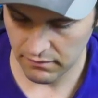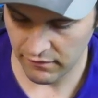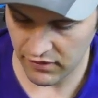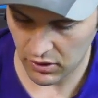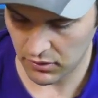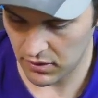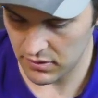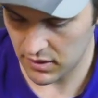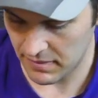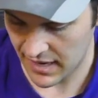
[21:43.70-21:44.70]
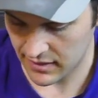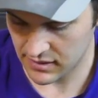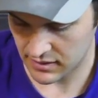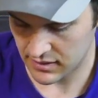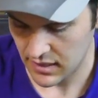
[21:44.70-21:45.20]
Velcro to the back
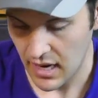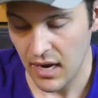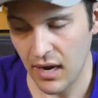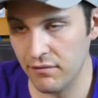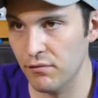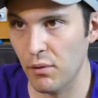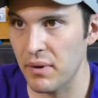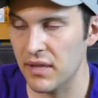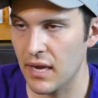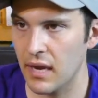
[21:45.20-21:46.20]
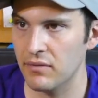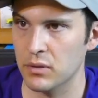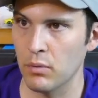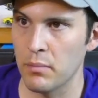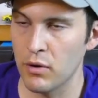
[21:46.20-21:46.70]
since, heaven forbid, they give
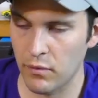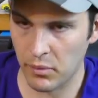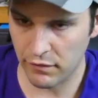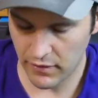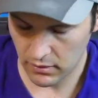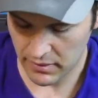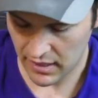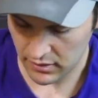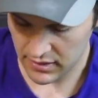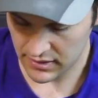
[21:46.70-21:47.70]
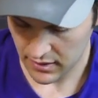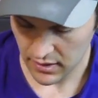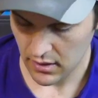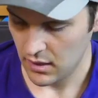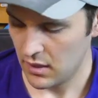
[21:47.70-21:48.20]
us removable phone batteries.
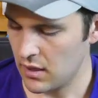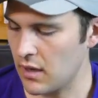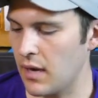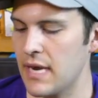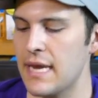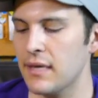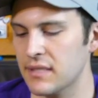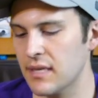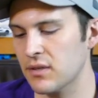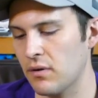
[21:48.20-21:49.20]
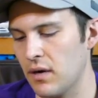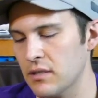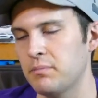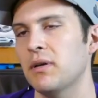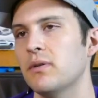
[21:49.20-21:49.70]
ESS
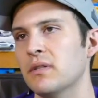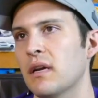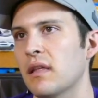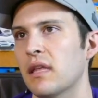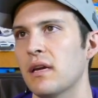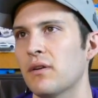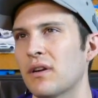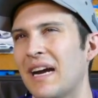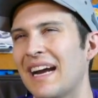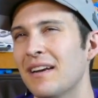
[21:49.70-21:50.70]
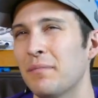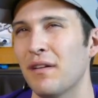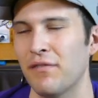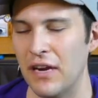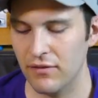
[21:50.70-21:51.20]
crossbows, I think, are kind of my
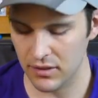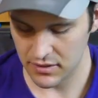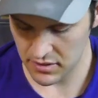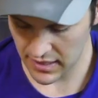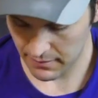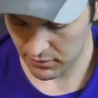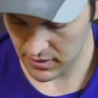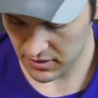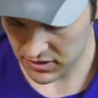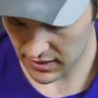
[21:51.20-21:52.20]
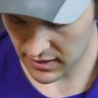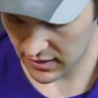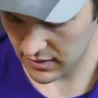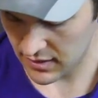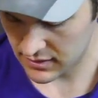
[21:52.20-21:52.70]
favorites. You can get pretty much
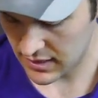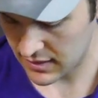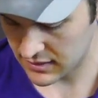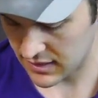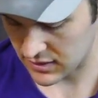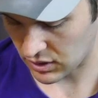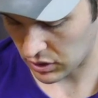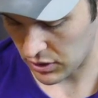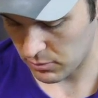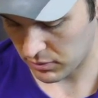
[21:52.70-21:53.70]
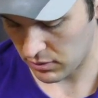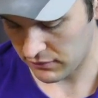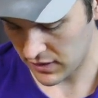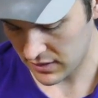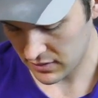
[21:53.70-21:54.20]
anything these days that's low
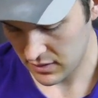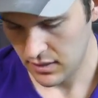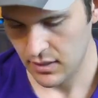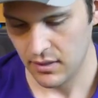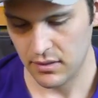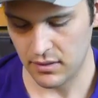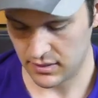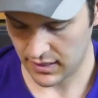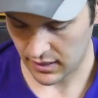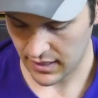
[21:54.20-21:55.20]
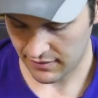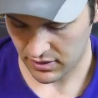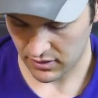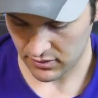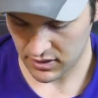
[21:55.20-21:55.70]
profile. You can tell I have
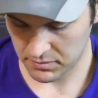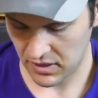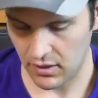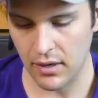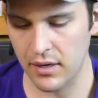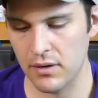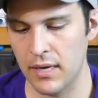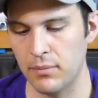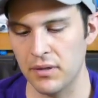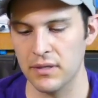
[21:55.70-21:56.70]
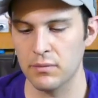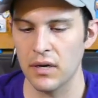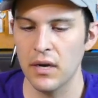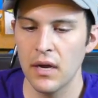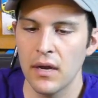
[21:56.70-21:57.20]
another spare audio cable in this
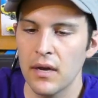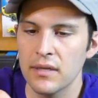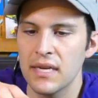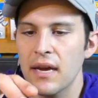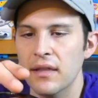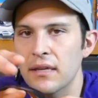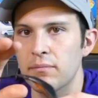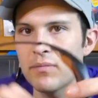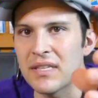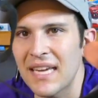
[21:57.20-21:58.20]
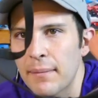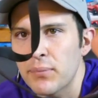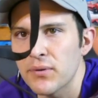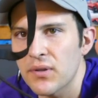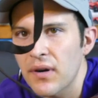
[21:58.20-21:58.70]
one. See how the
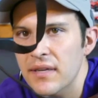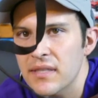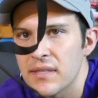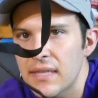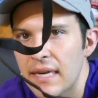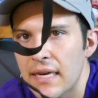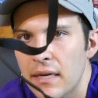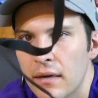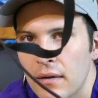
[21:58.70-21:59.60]
temples are nice and skinny?